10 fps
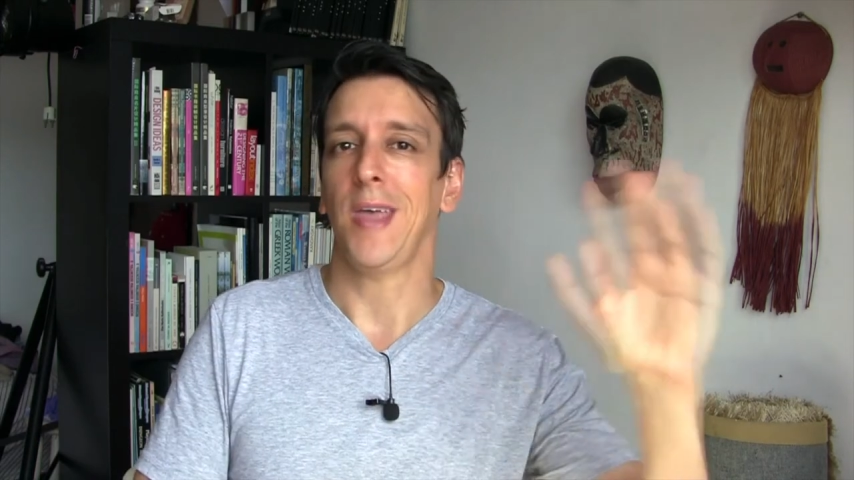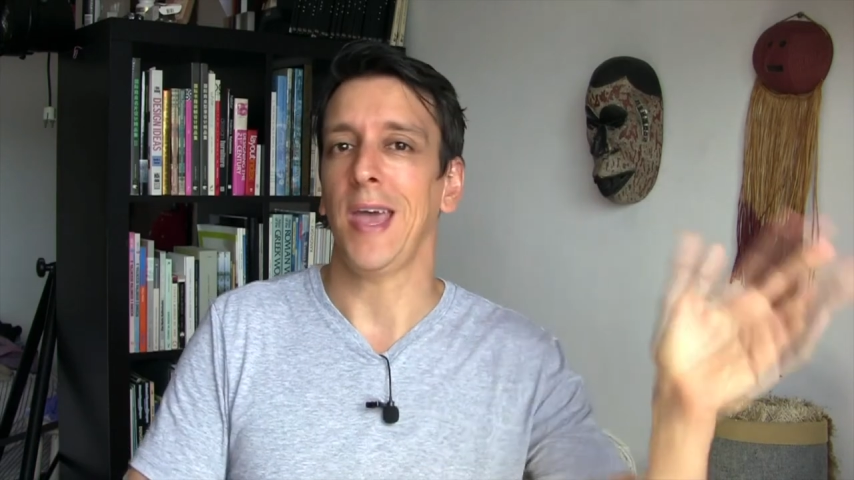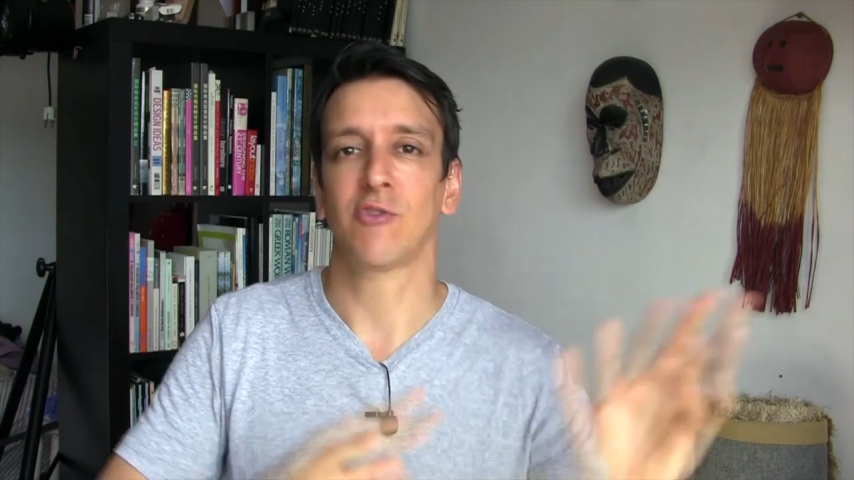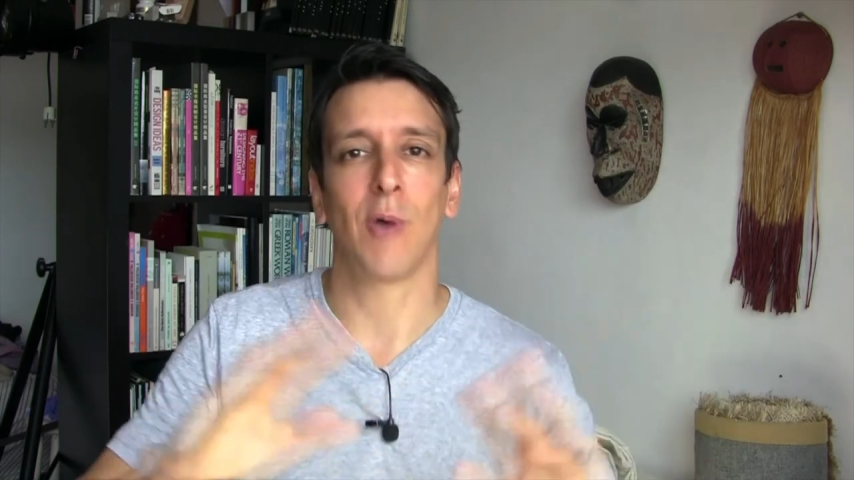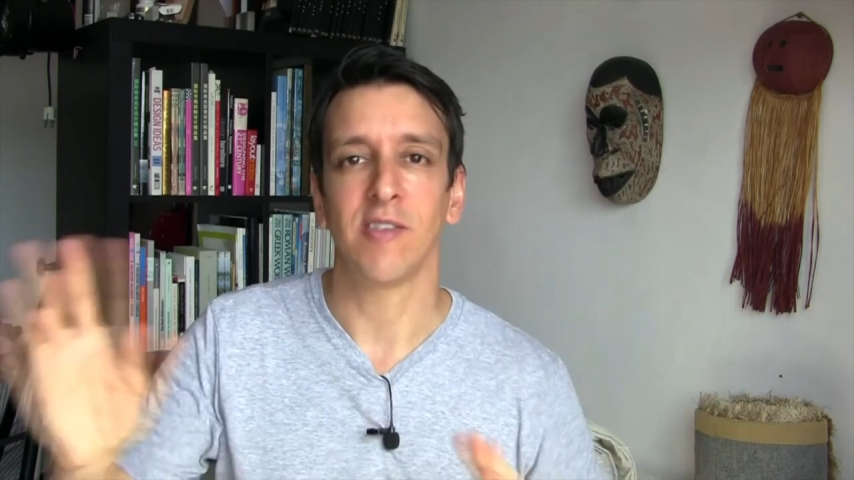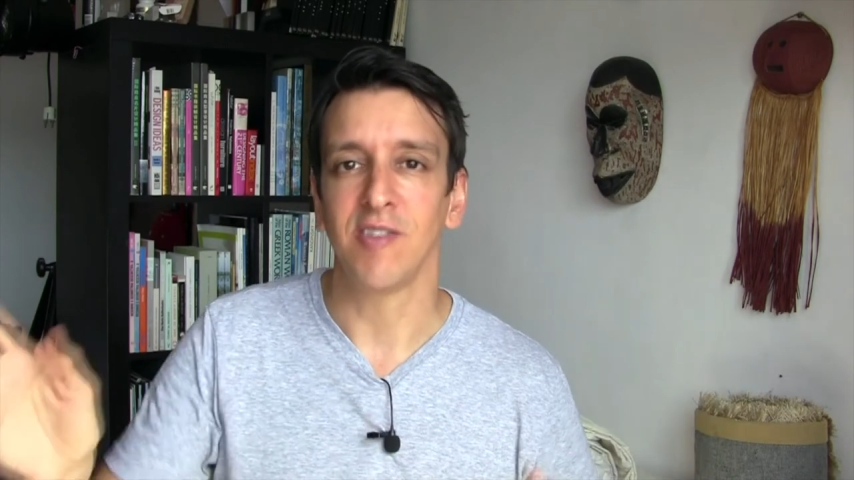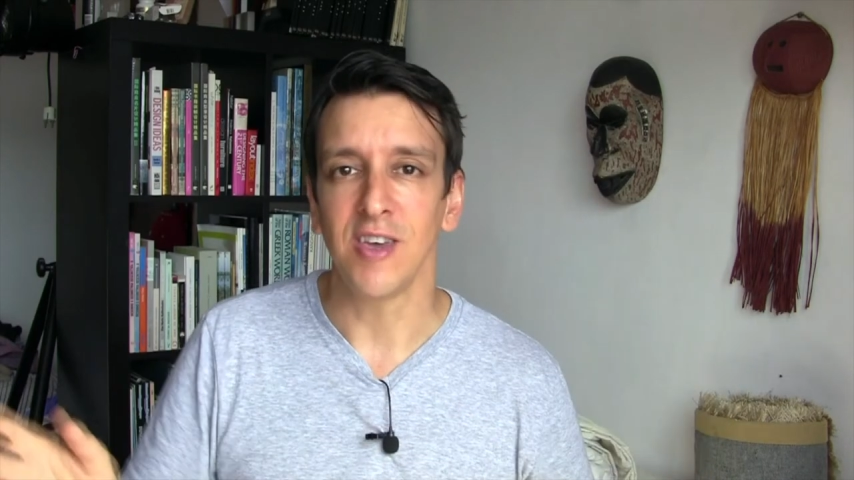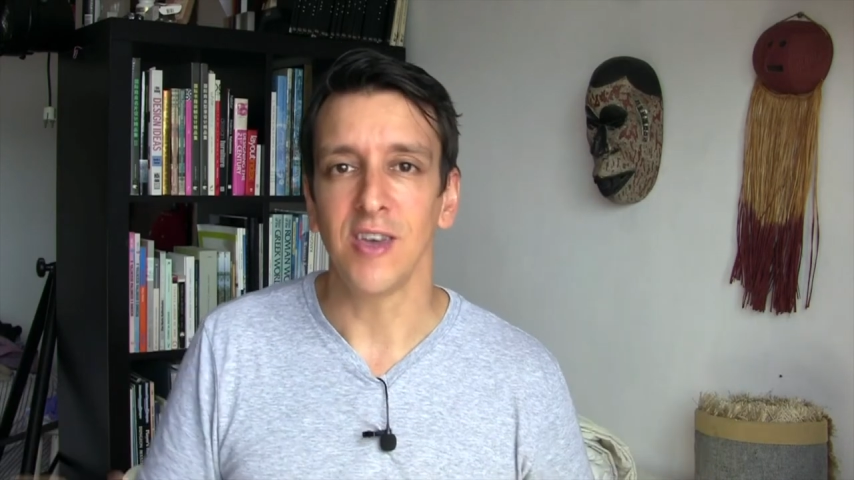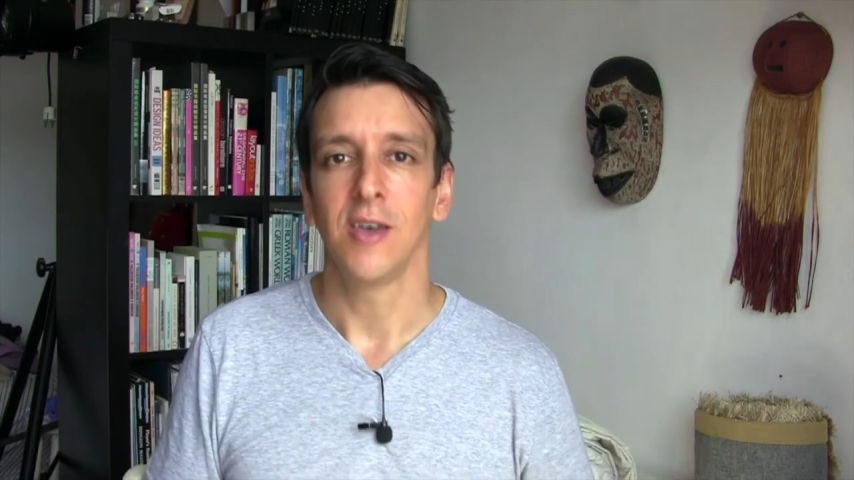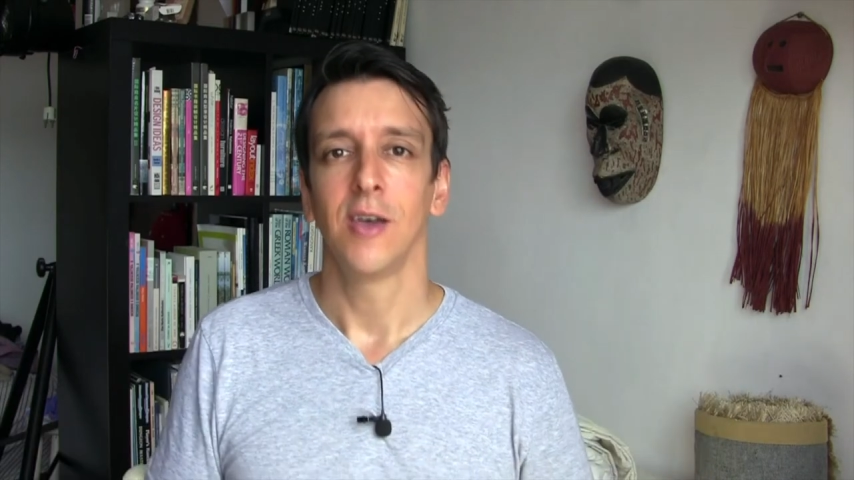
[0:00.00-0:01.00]

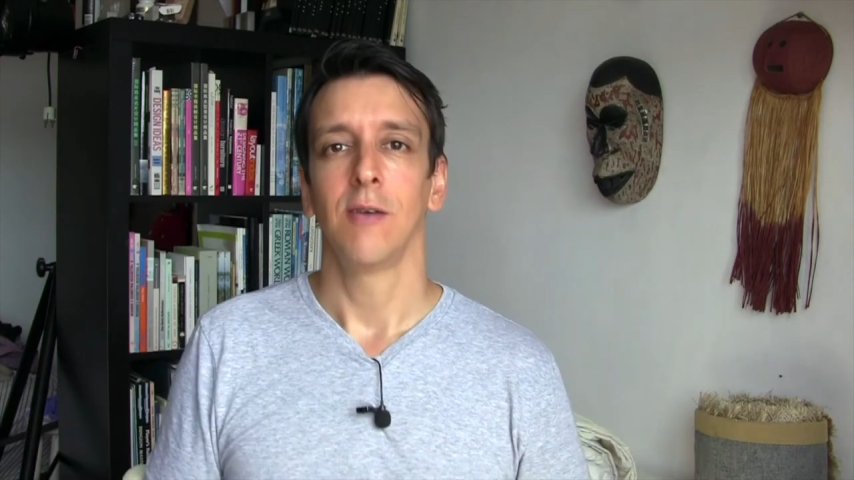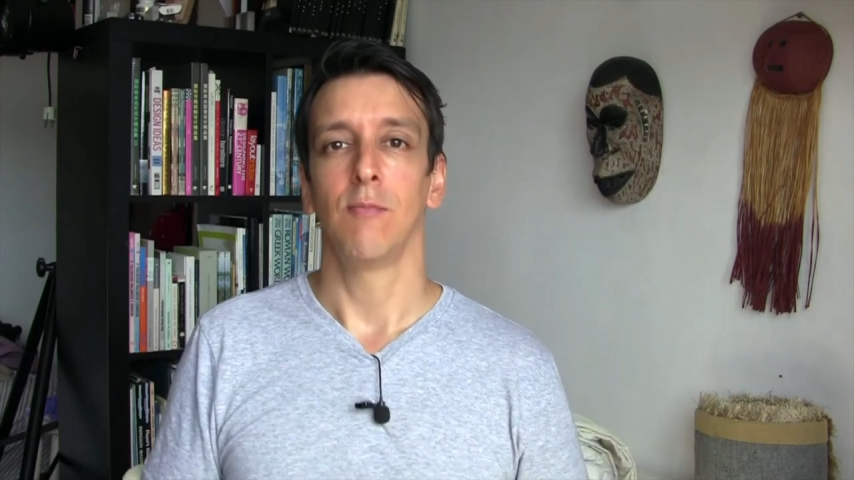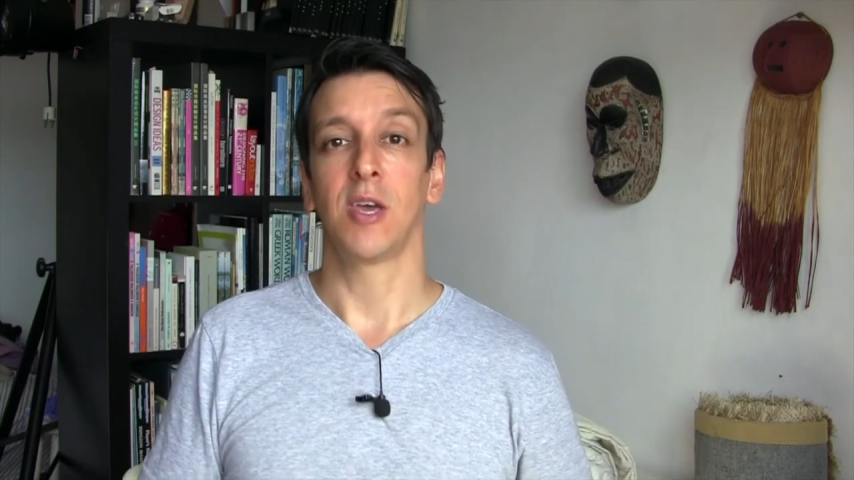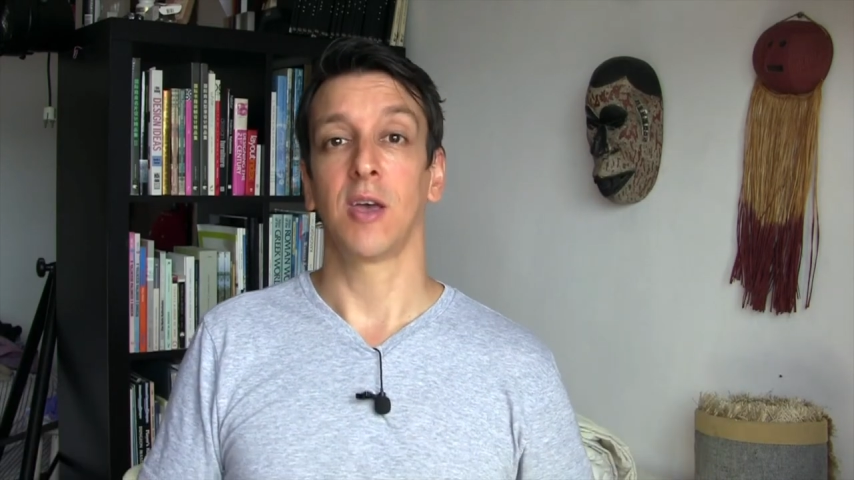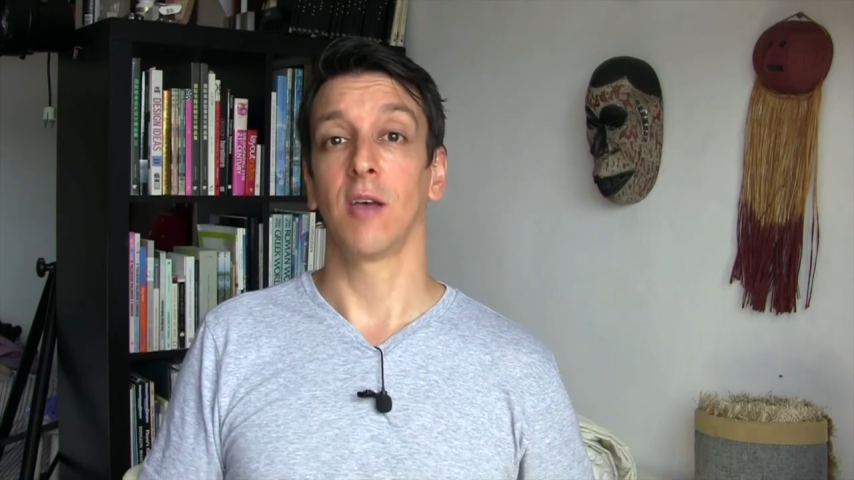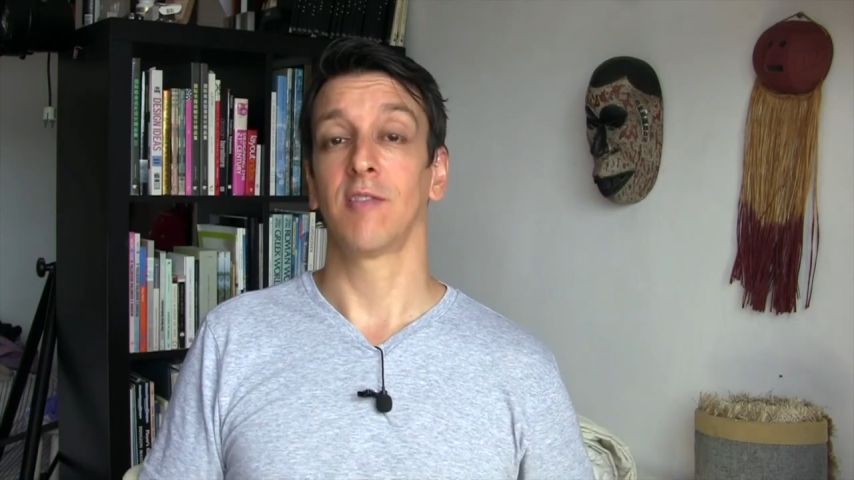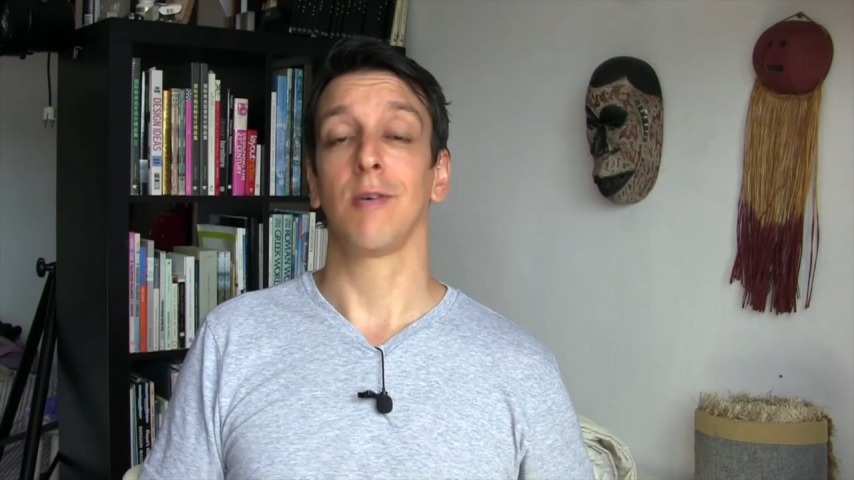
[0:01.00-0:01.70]
XYZ because